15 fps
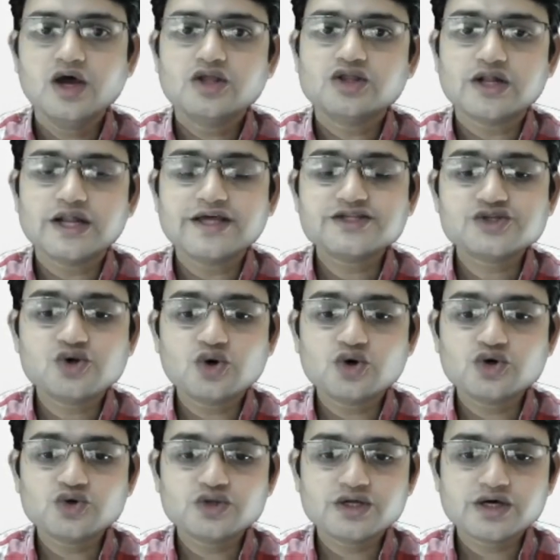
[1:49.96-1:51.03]
Now let's go
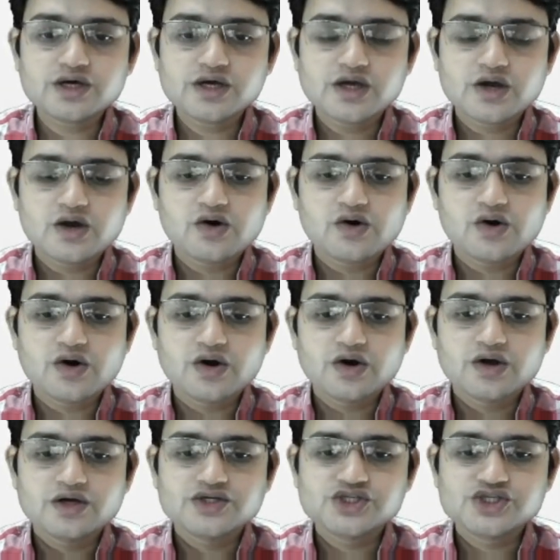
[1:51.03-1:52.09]
to the
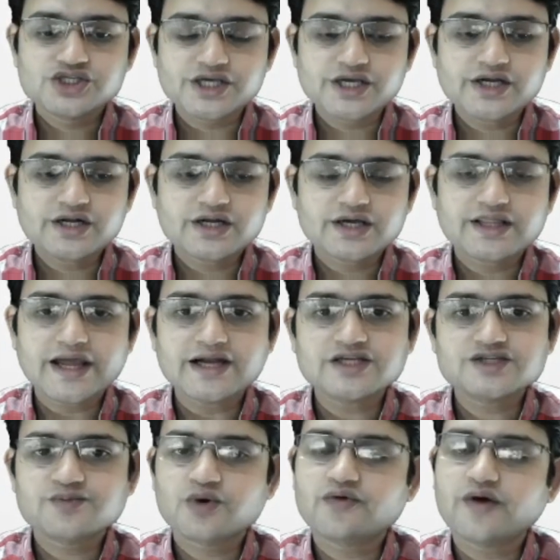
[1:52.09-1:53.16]
sheet that
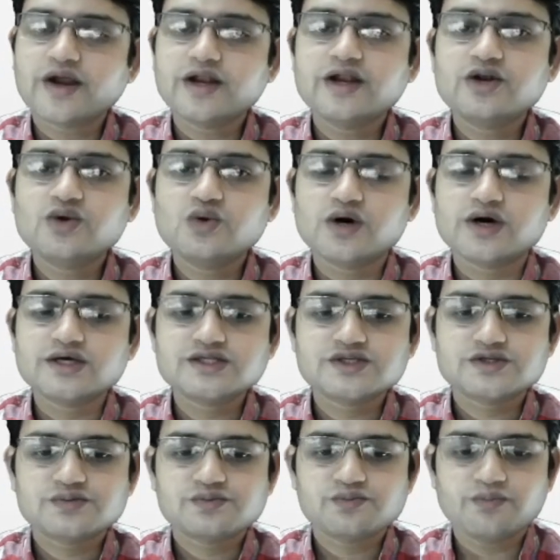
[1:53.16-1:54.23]
is provided to
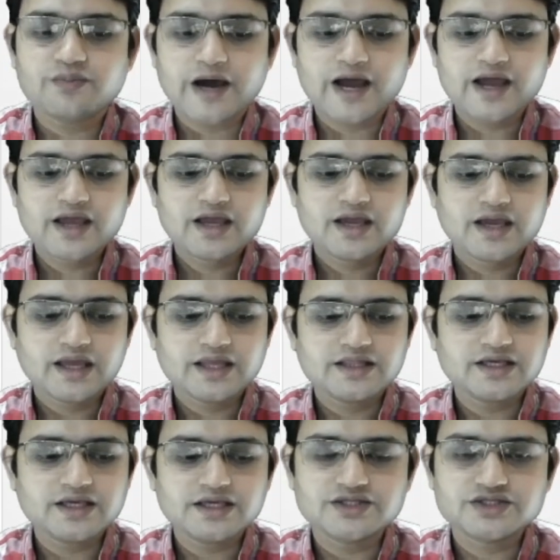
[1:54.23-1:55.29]
us by the
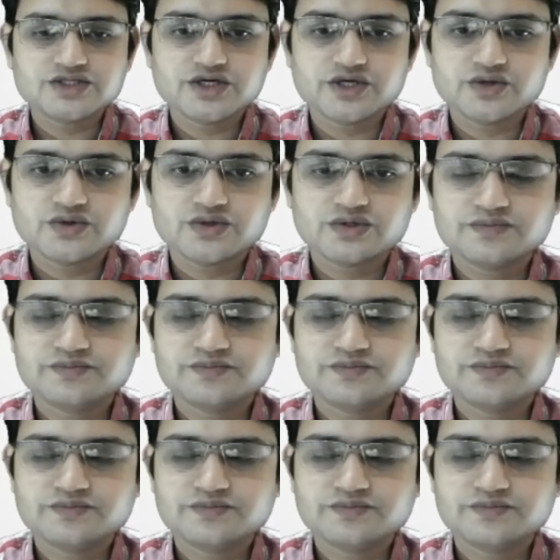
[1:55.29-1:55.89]
institute.